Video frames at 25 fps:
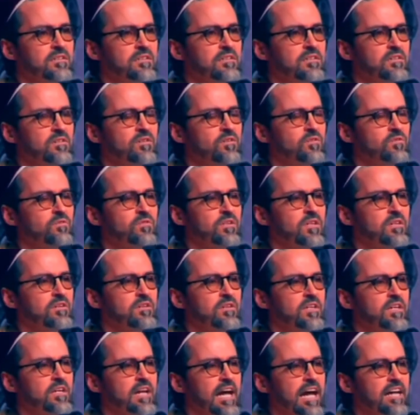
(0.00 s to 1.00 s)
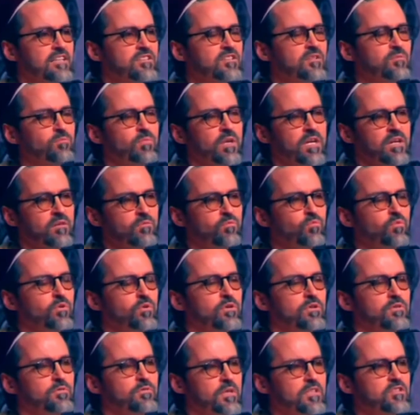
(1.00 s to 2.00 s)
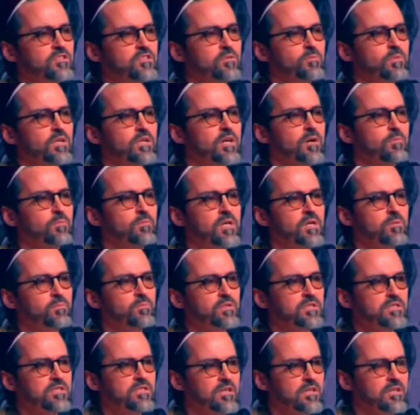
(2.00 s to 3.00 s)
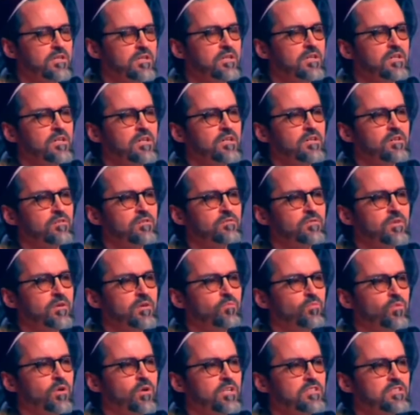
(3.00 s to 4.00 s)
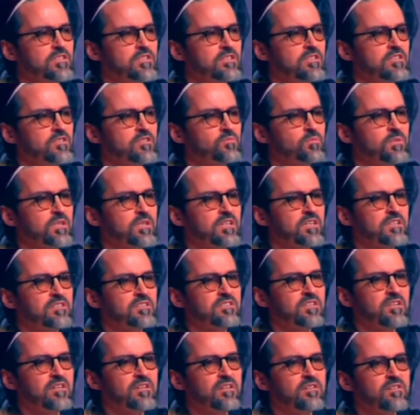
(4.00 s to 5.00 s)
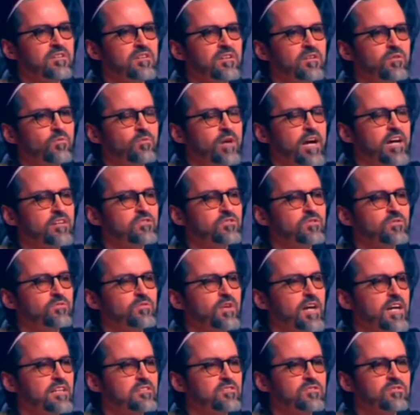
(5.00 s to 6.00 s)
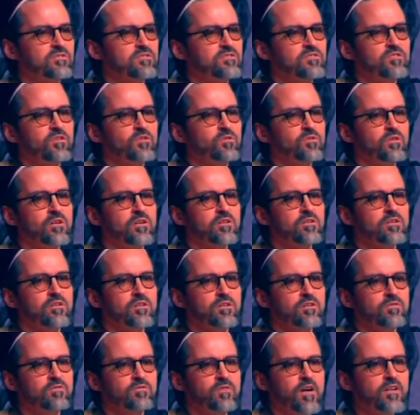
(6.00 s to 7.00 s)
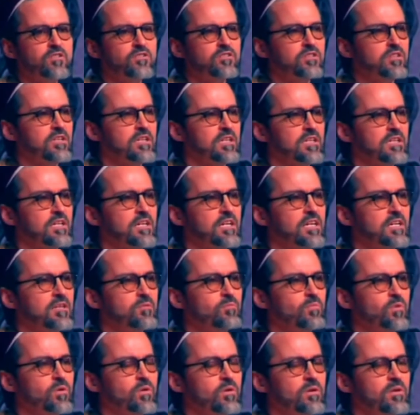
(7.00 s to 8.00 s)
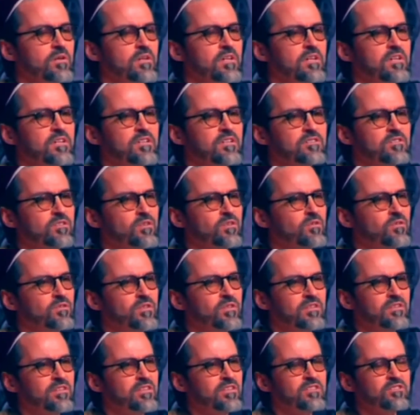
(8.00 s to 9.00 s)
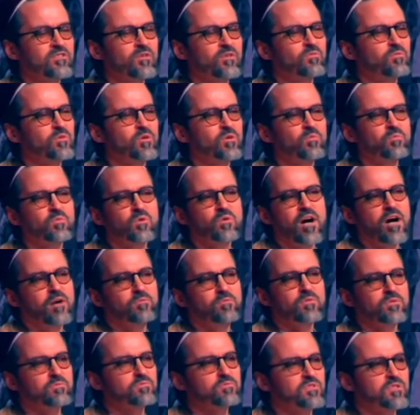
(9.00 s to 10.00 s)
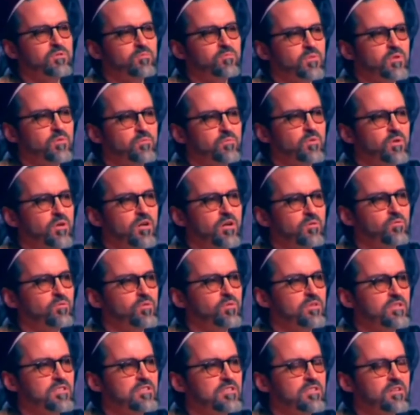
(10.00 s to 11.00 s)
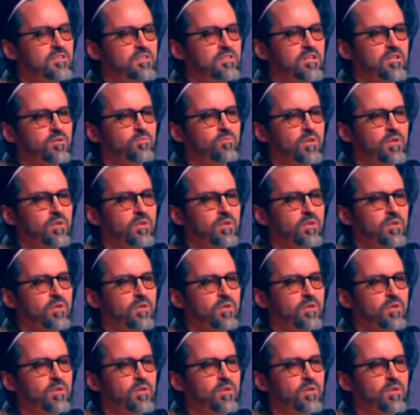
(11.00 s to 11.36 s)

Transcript: you know, that, that actually men will eventually become impotent from watching this because their, the arousal factor is no longer functioning anymore. So these are real problems that people aren't willing to think